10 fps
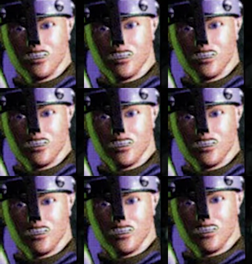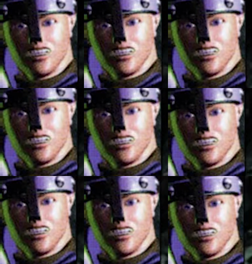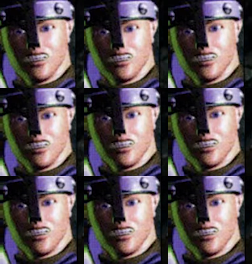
Nobody speaks.